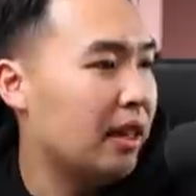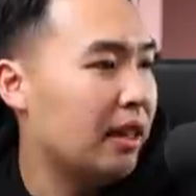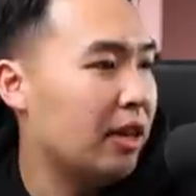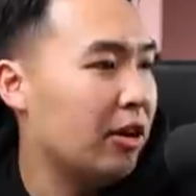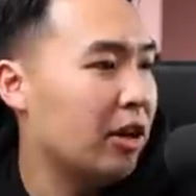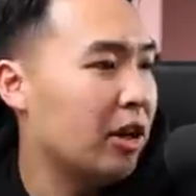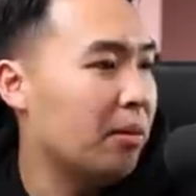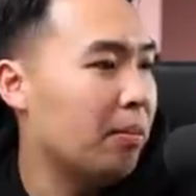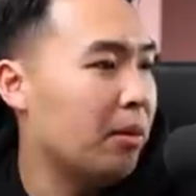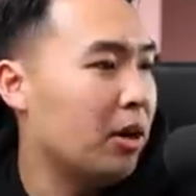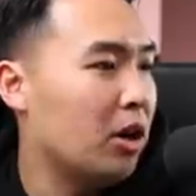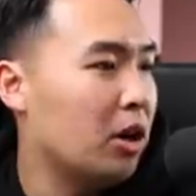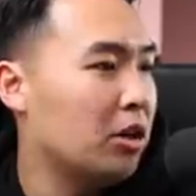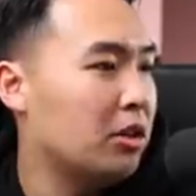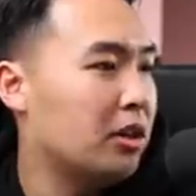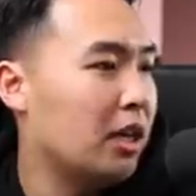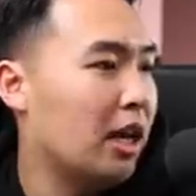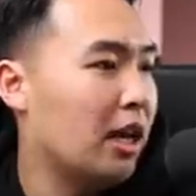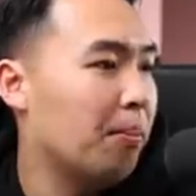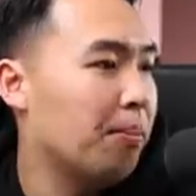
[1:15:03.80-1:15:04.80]
that they're going to
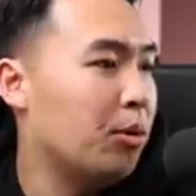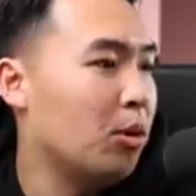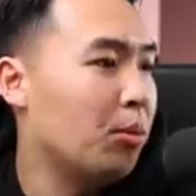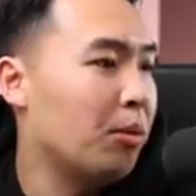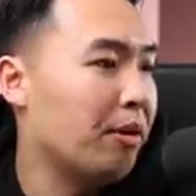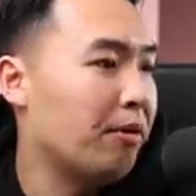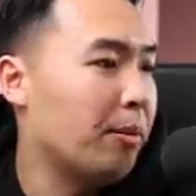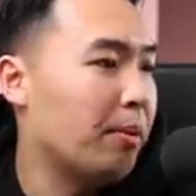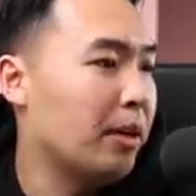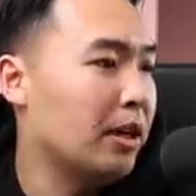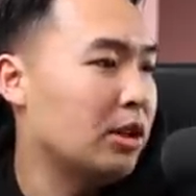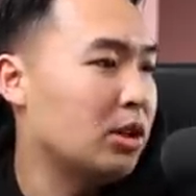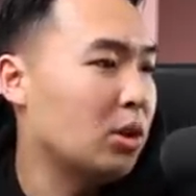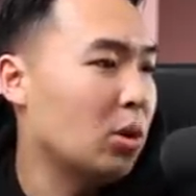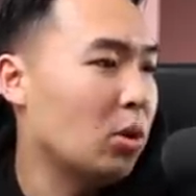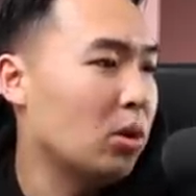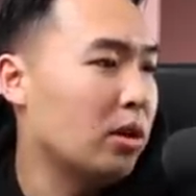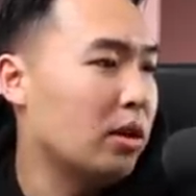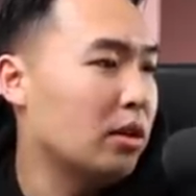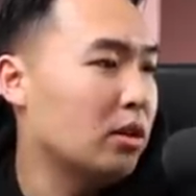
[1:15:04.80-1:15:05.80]
merge, and boom, everybody
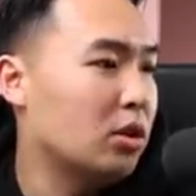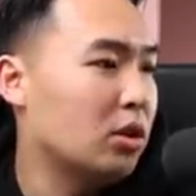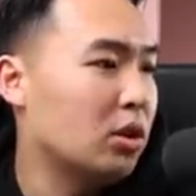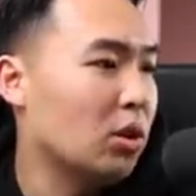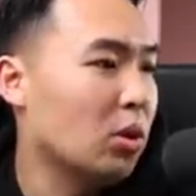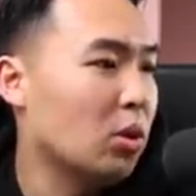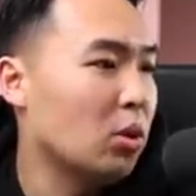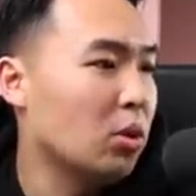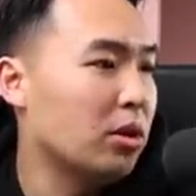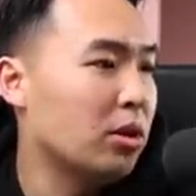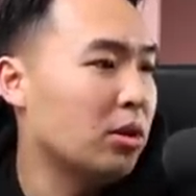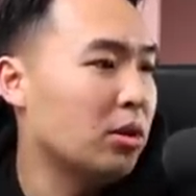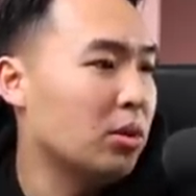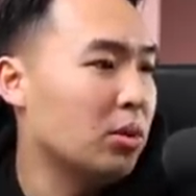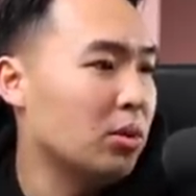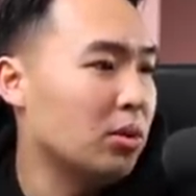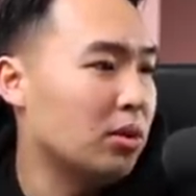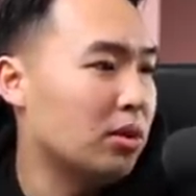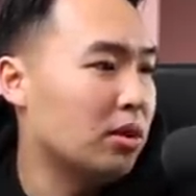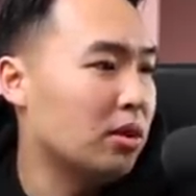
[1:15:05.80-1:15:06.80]
sold sold the
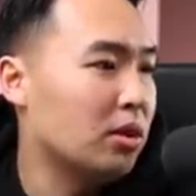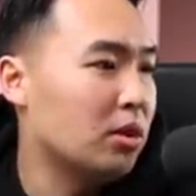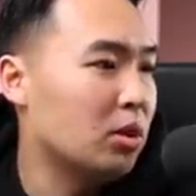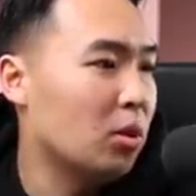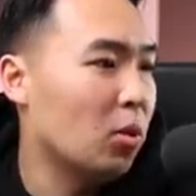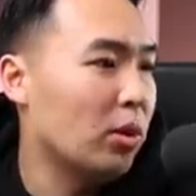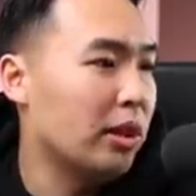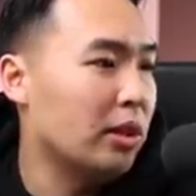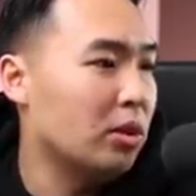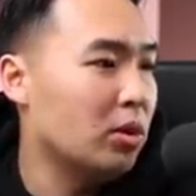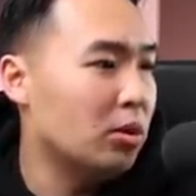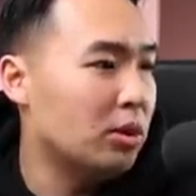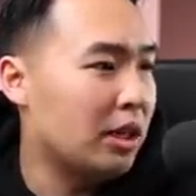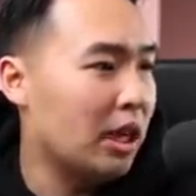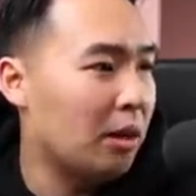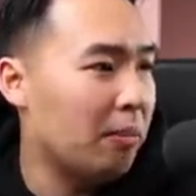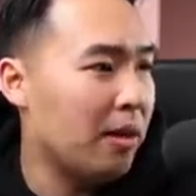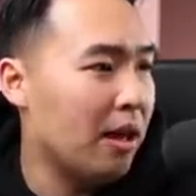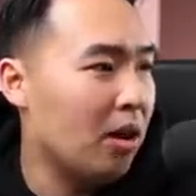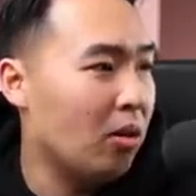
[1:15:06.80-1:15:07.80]
news. So when the news
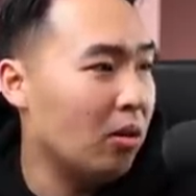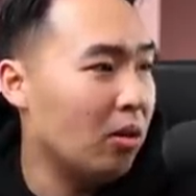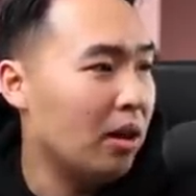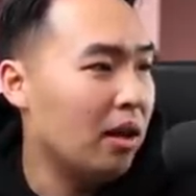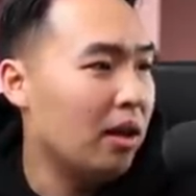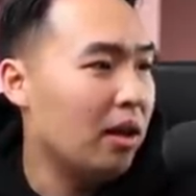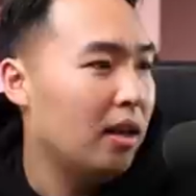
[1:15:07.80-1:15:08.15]
came out,